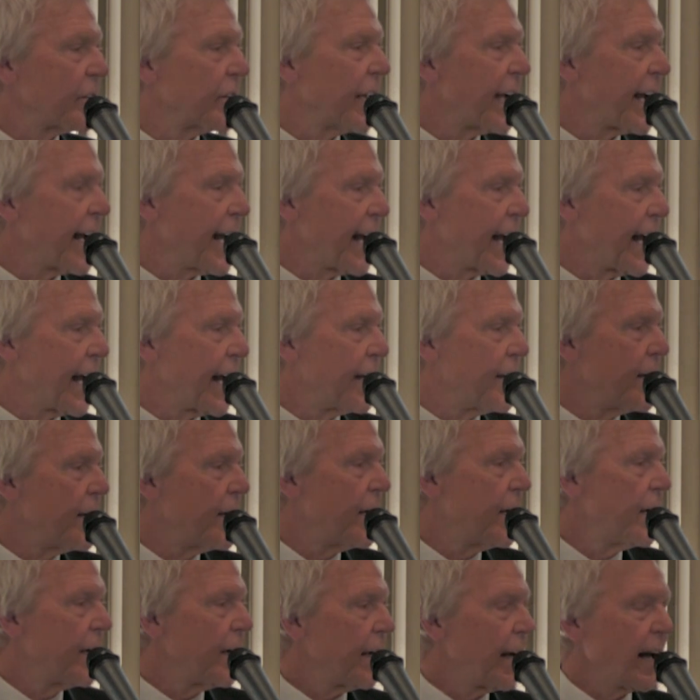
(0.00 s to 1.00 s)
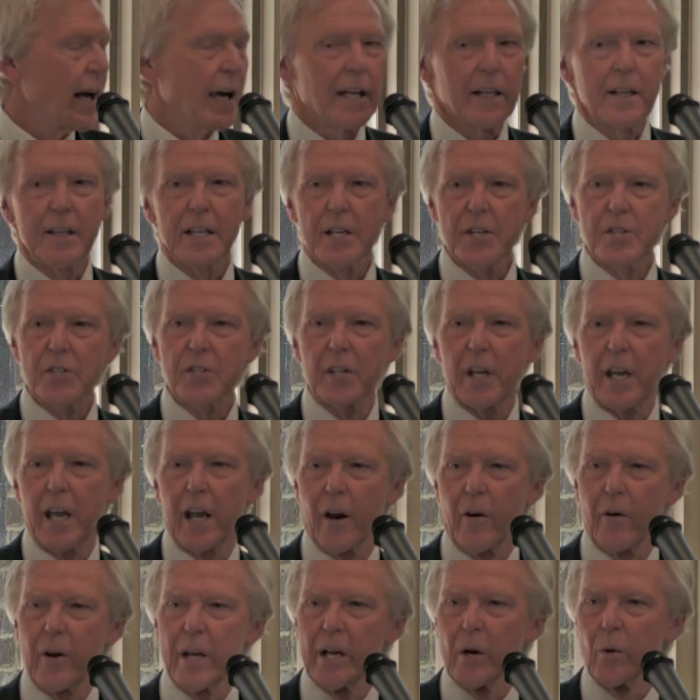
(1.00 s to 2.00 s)
of land, and this
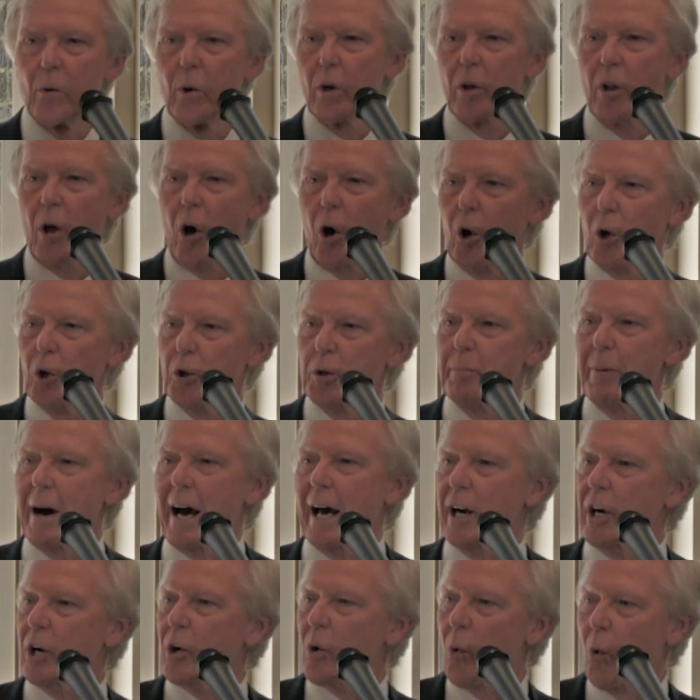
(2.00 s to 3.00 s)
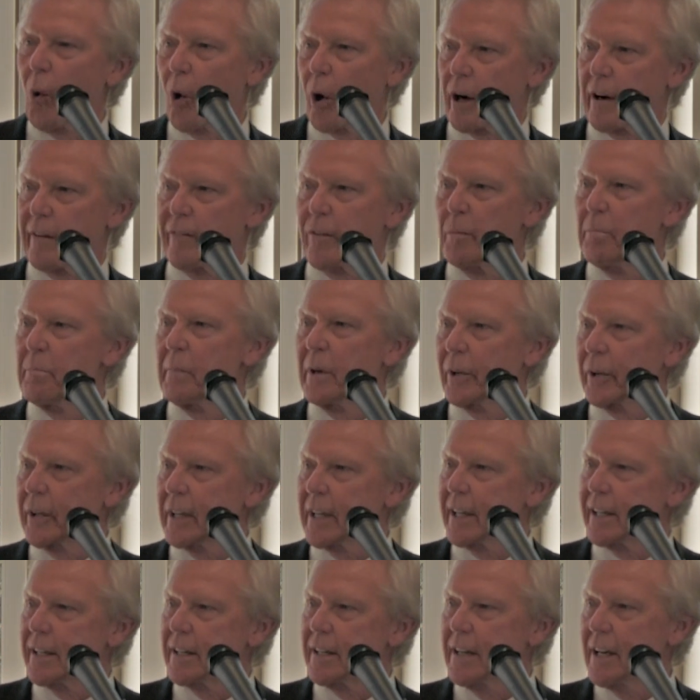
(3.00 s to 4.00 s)
area will hold about a quarter of a
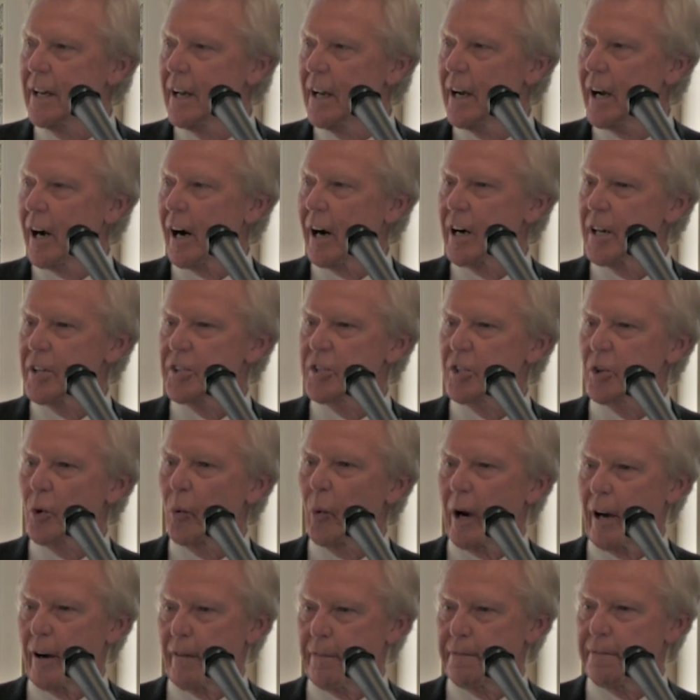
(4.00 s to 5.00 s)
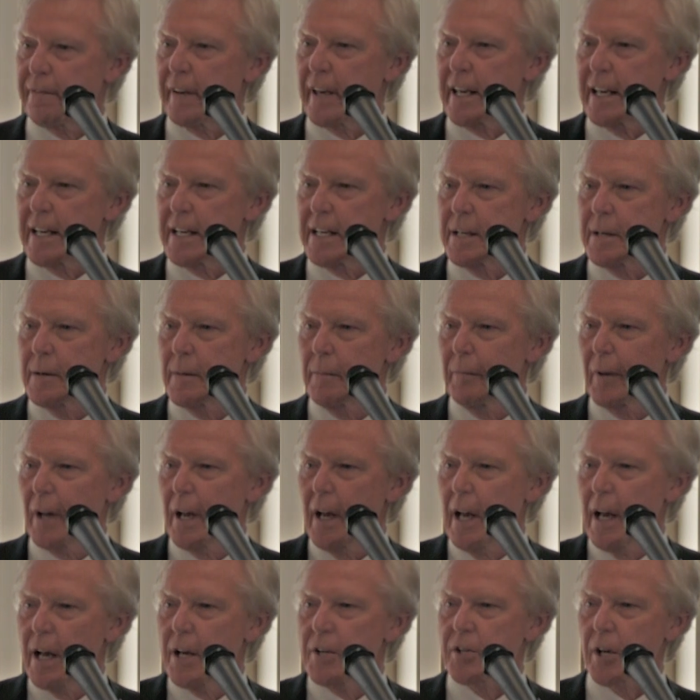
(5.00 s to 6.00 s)
million uh, square feet.
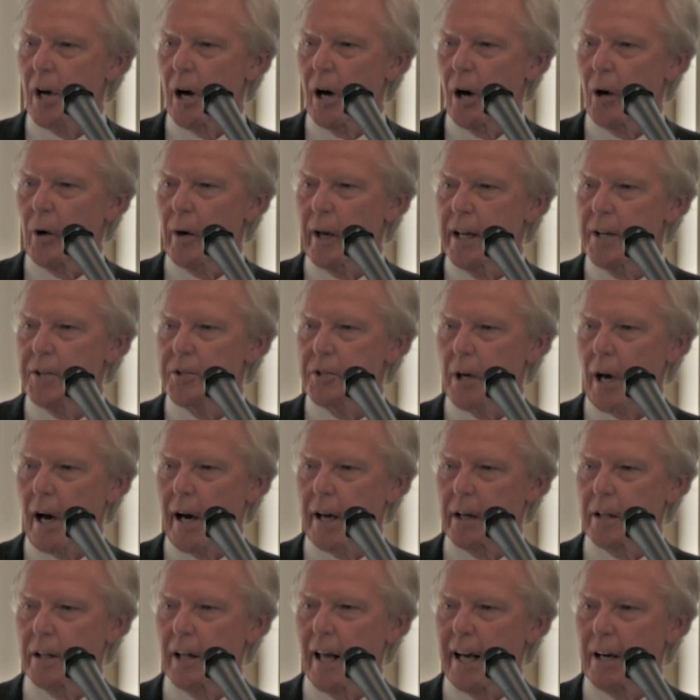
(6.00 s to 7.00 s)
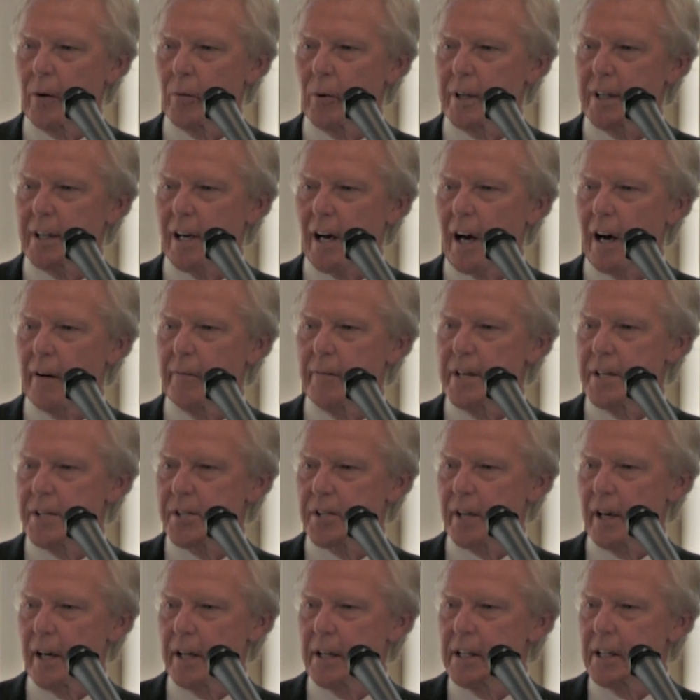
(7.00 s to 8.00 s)
So it's kind of like what Covey
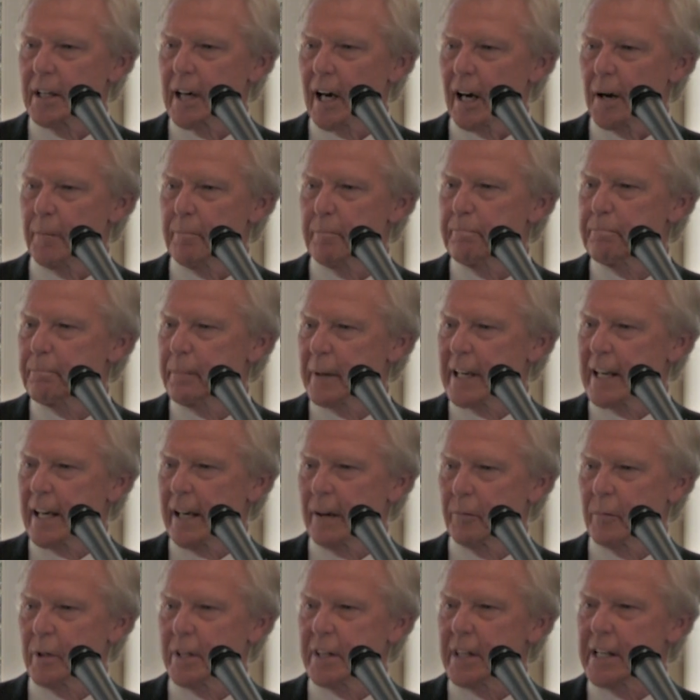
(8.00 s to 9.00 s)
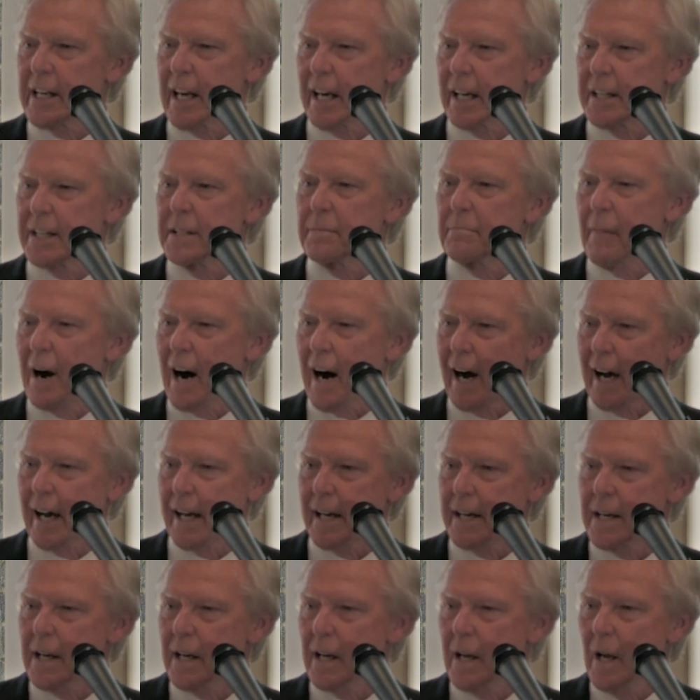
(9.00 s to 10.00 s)
said, you've got to begin with the end in
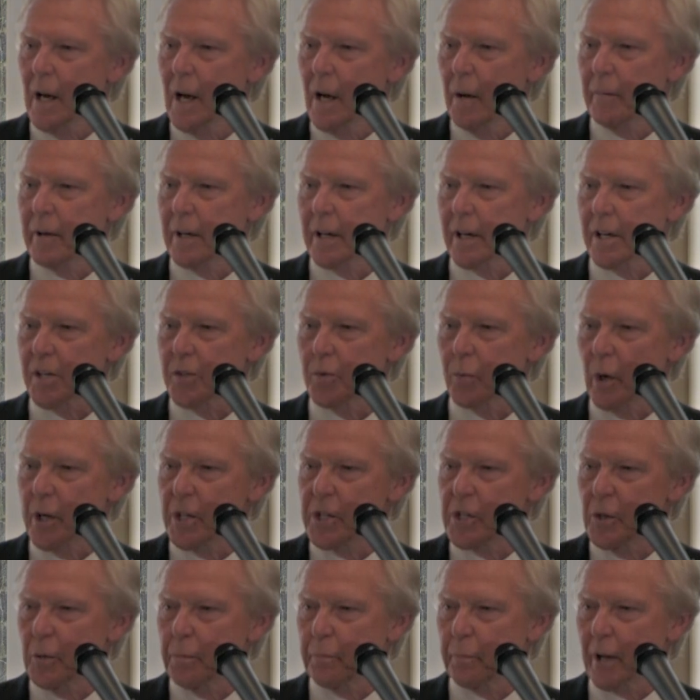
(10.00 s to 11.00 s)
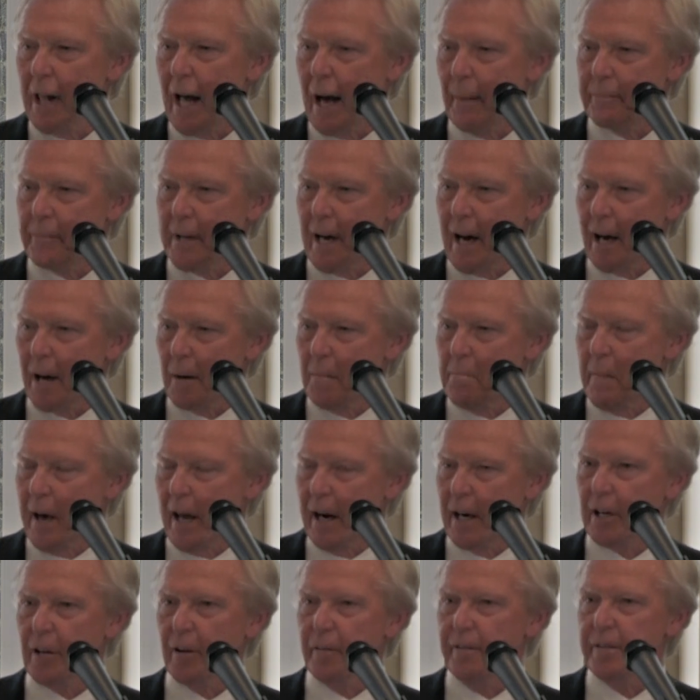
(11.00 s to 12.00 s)
mind, because once you plop down a
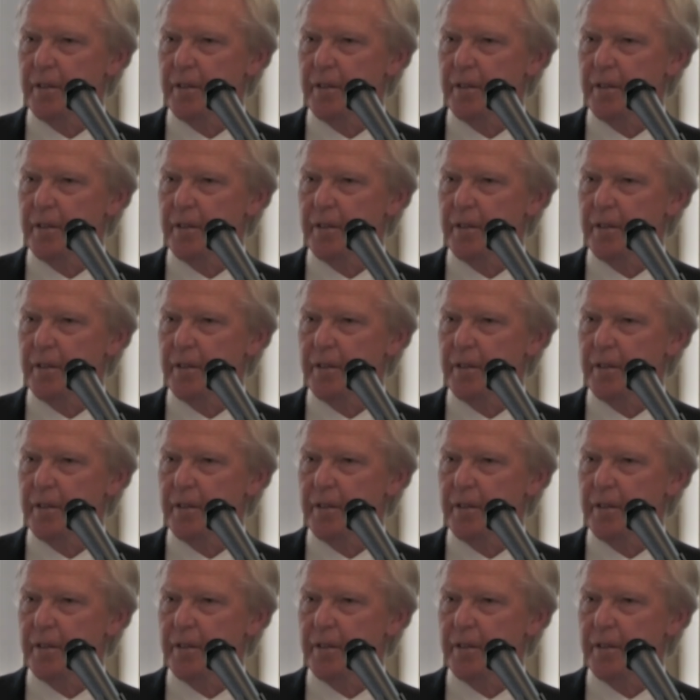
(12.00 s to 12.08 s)
medical